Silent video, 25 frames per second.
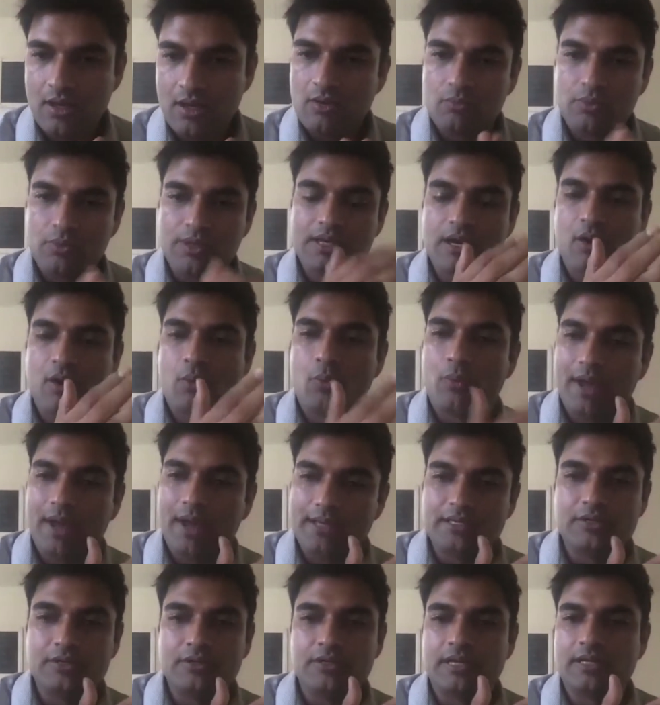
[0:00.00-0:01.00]
We know
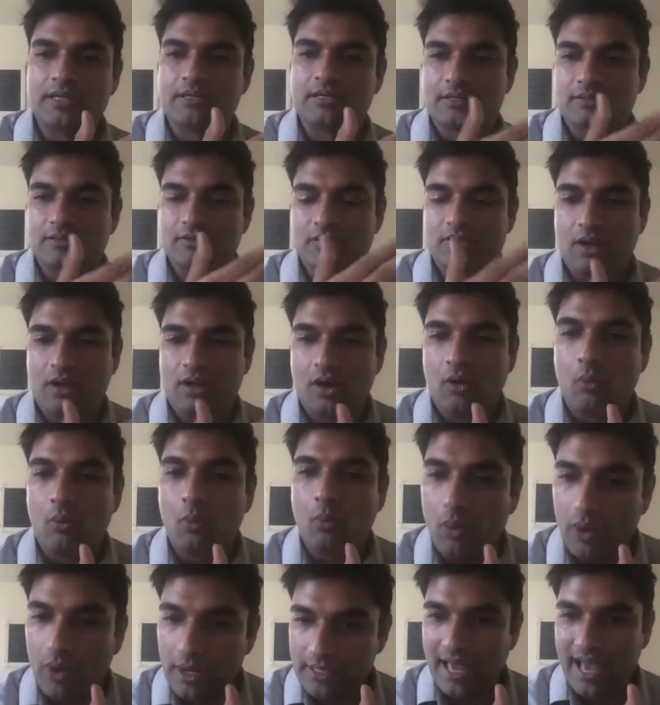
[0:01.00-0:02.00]
when you need to install
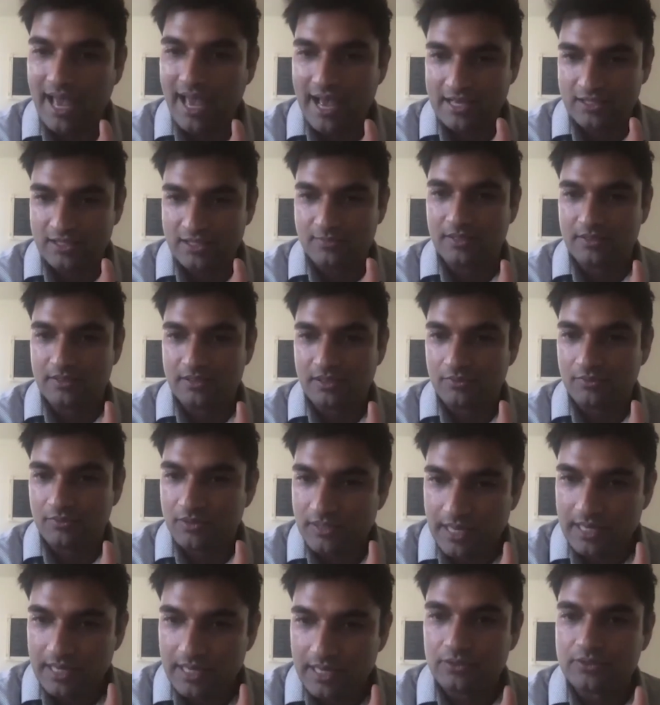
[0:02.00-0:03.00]
what aspects of
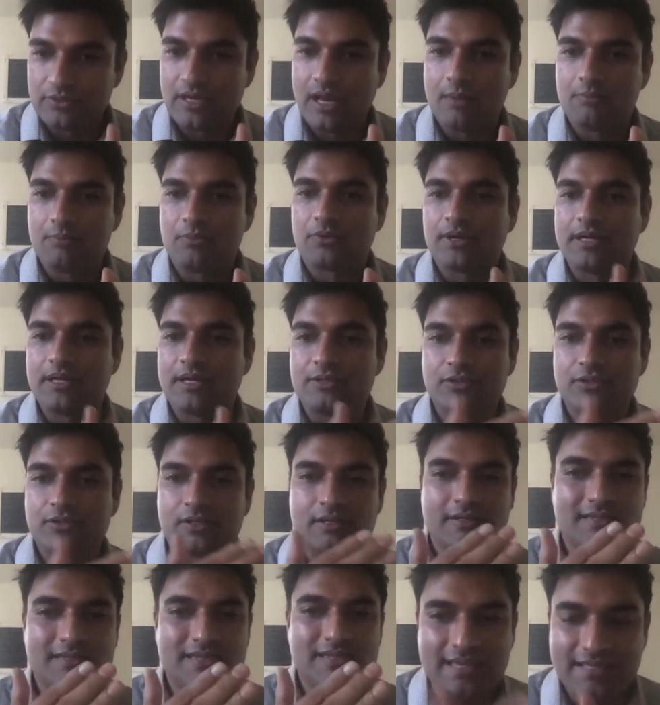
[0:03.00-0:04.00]
sales
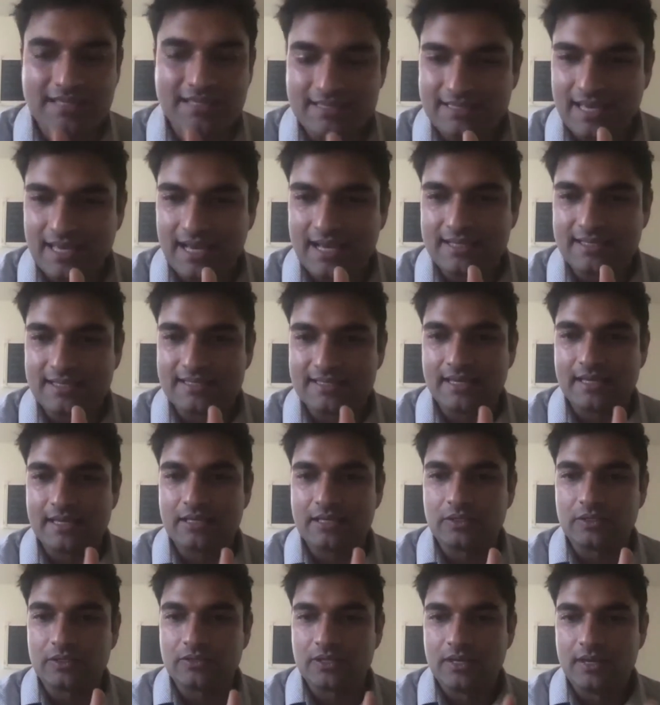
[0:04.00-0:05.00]
operations, inside
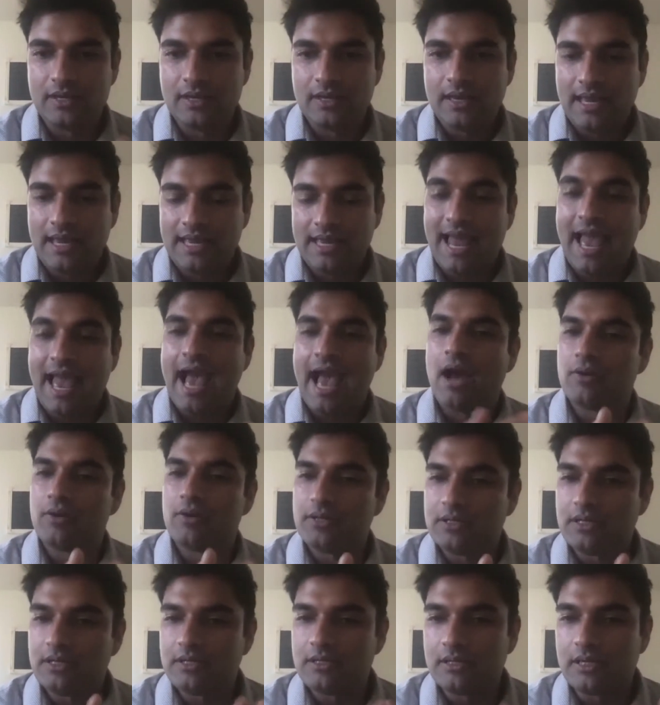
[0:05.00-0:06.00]
sales, and how
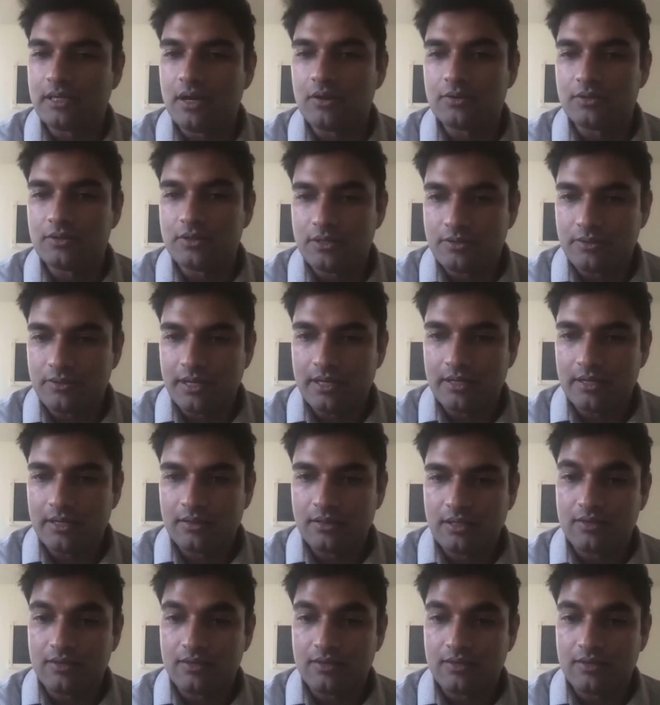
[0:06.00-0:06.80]
you need to go do it.